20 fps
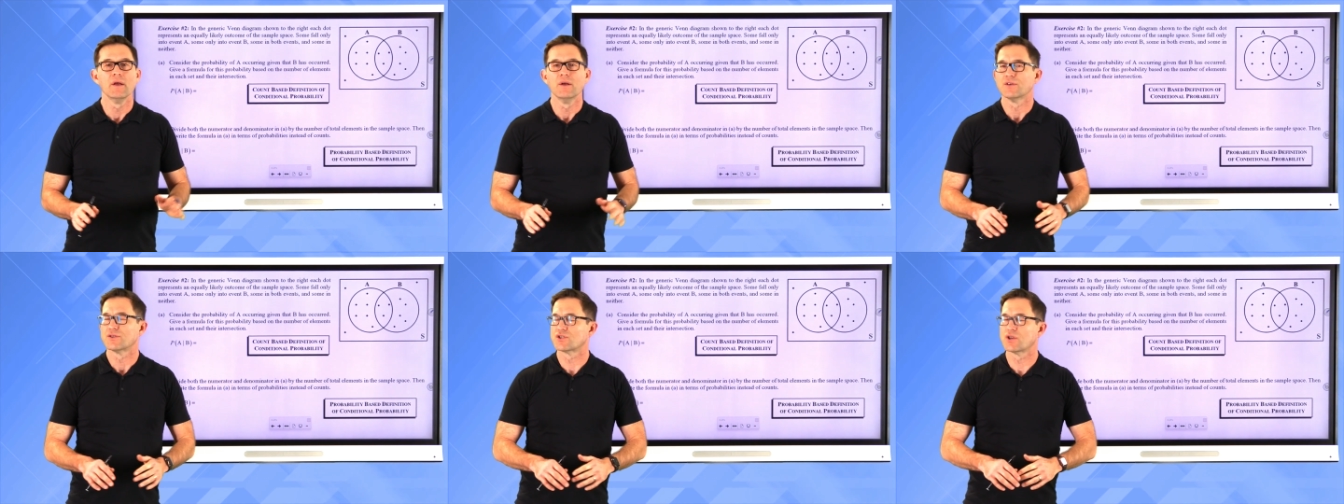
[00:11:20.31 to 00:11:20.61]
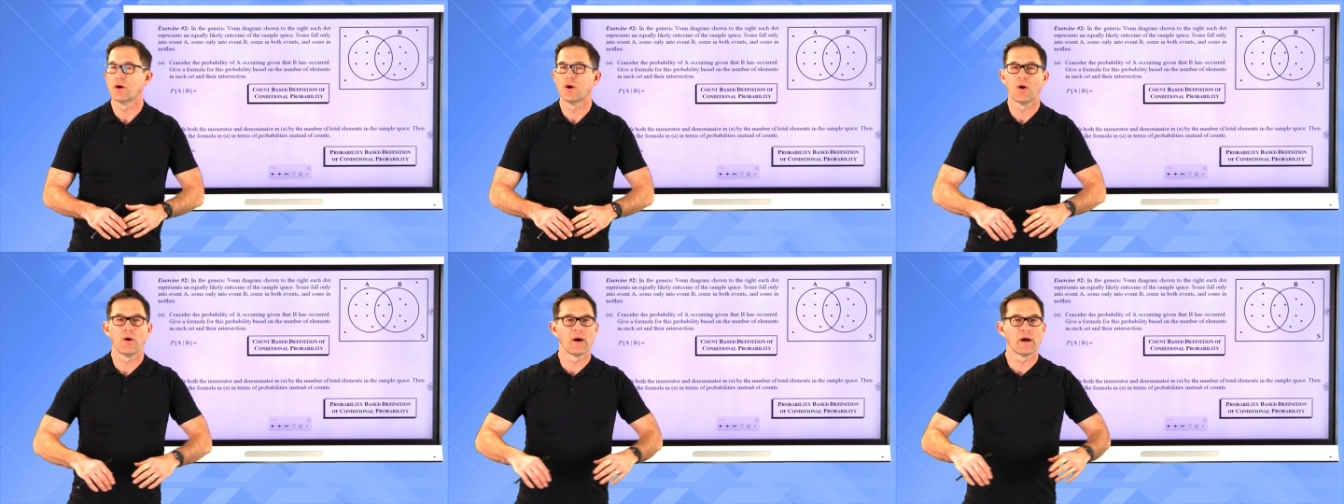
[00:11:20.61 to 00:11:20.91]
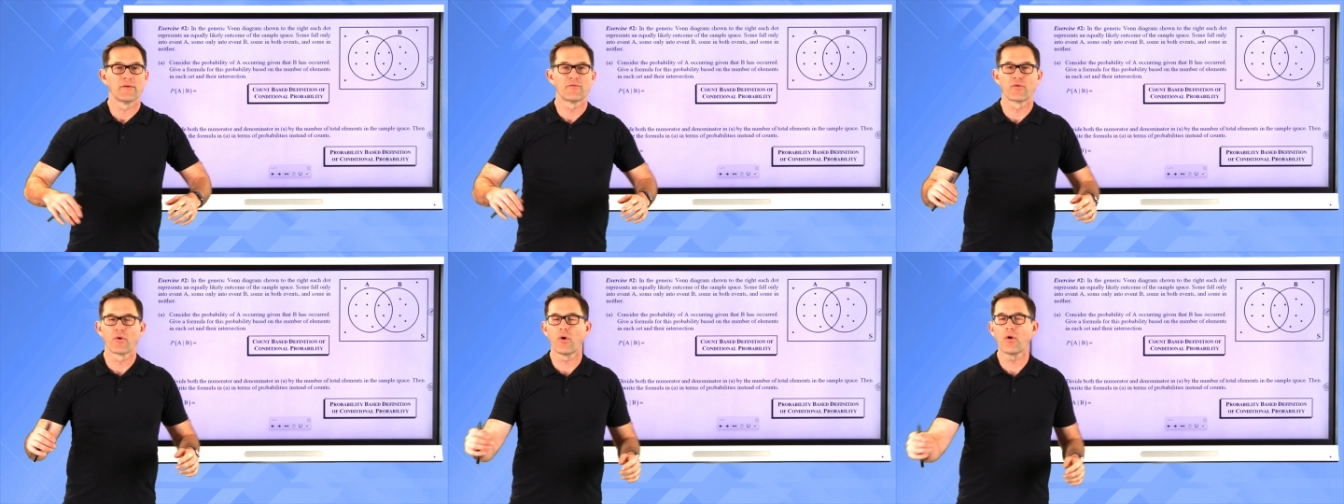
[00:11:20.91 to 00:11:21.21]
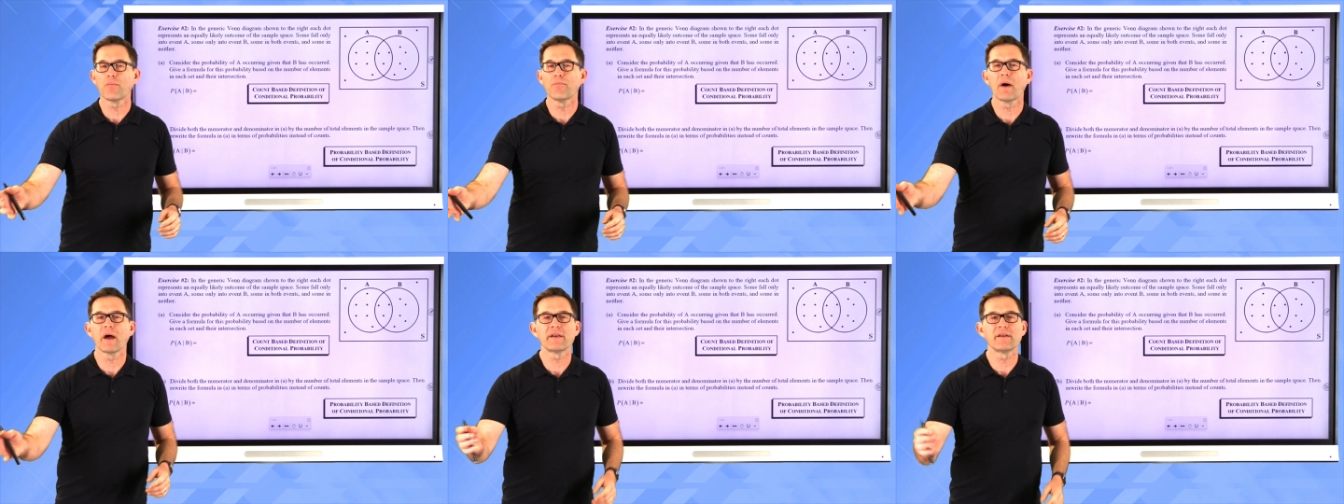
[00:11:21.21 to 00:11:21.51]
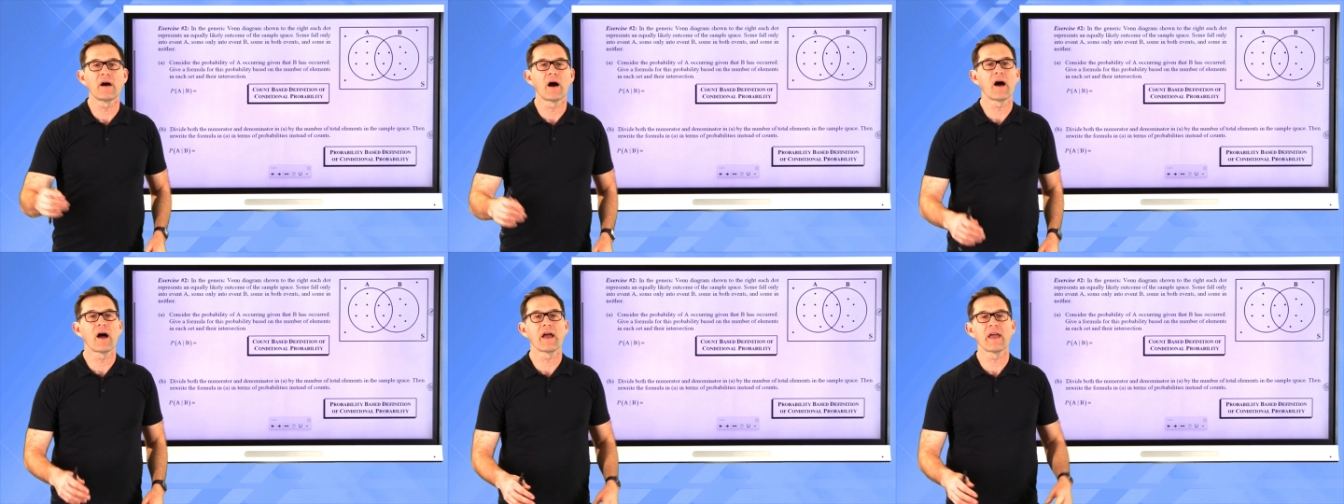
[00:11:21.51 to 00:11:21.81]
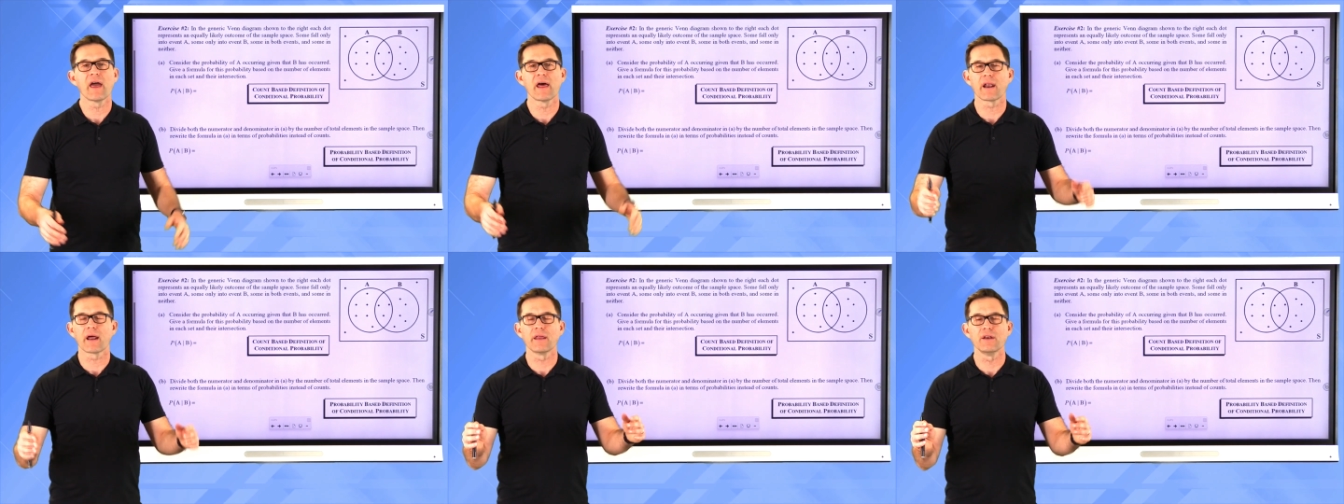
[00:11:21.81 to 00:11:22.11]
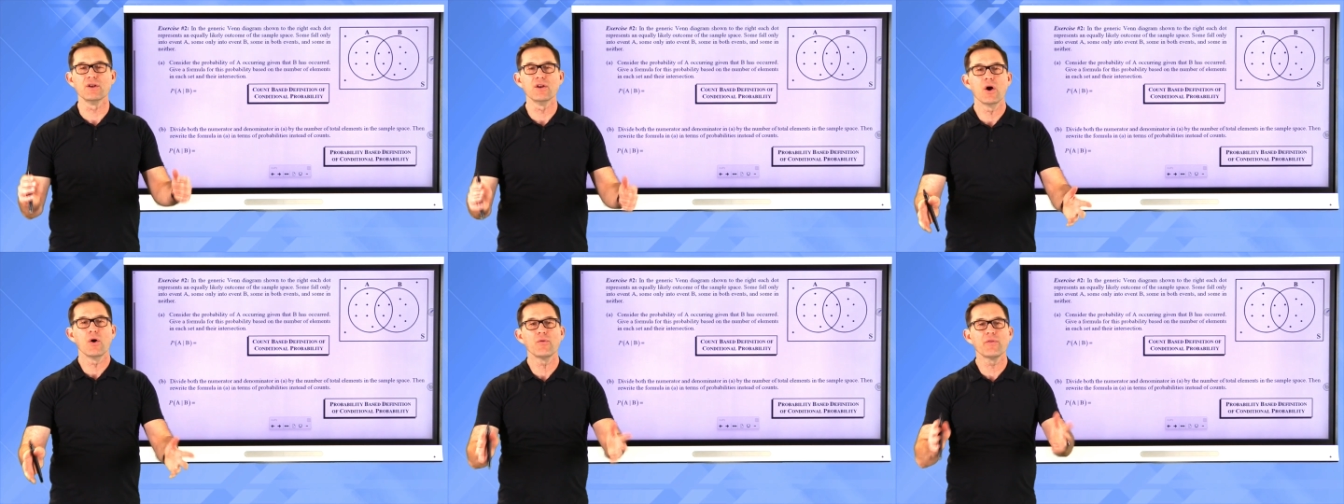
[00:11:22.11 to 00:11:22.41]
So I've rolled my die and I
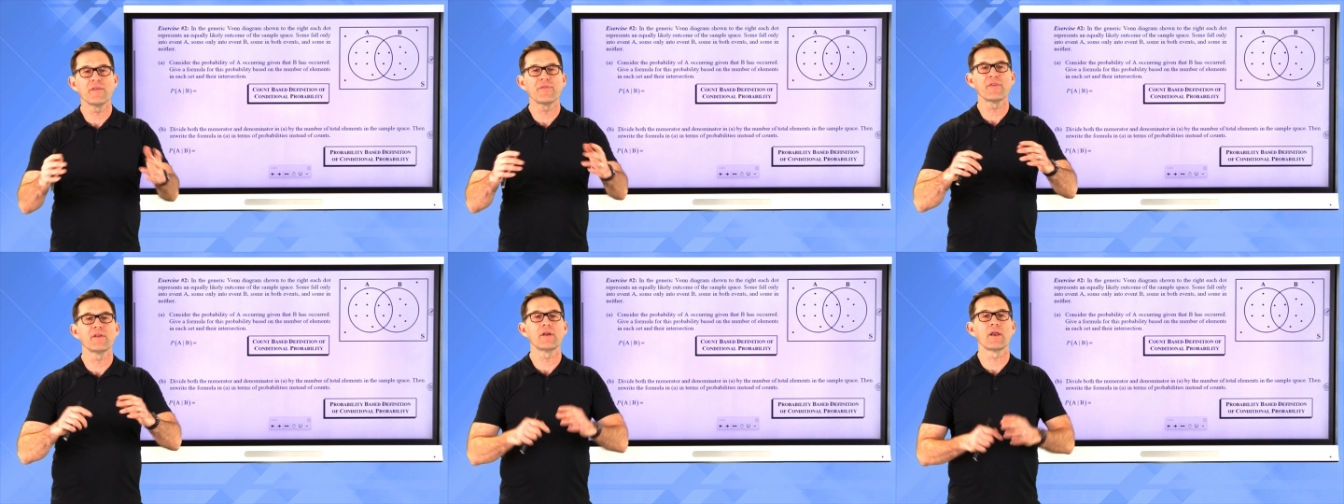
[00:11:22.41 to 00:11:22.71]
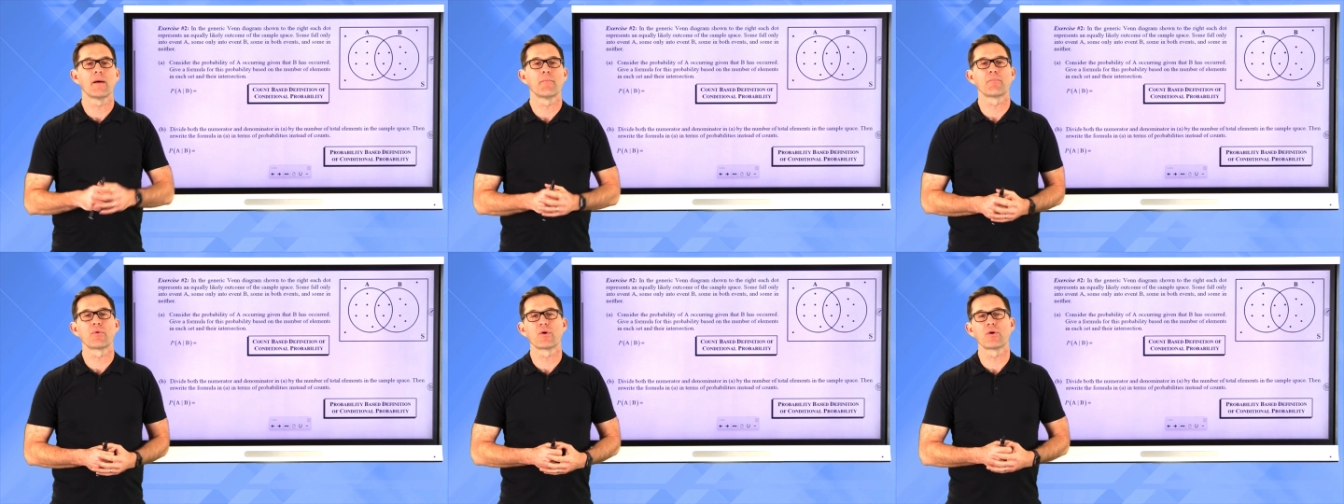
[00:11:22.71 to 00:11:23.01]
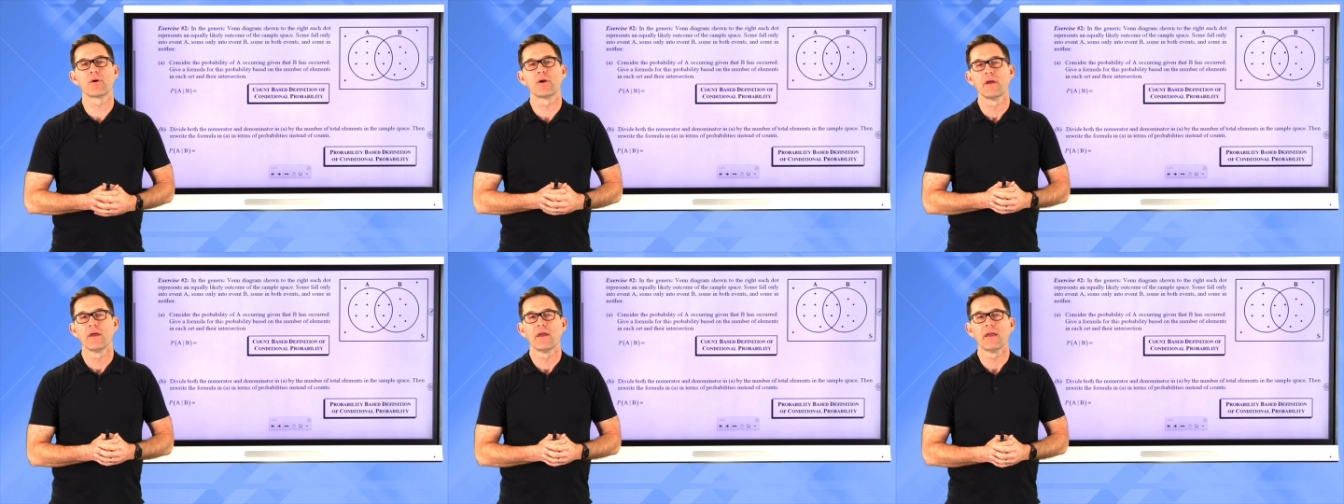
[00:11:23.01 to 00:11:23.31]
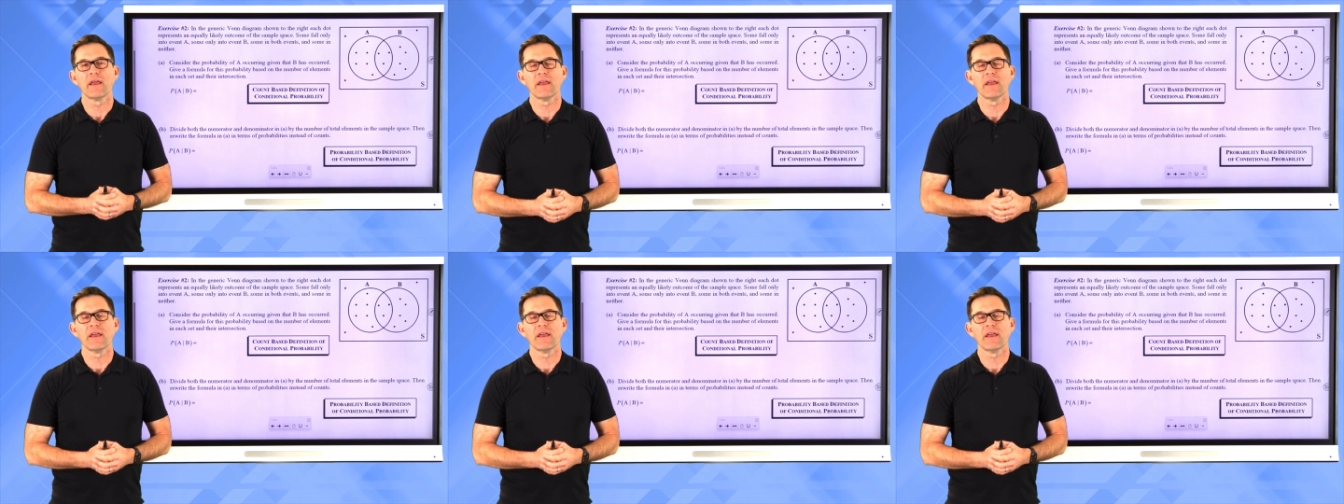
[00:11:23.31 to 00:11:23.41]
know that the number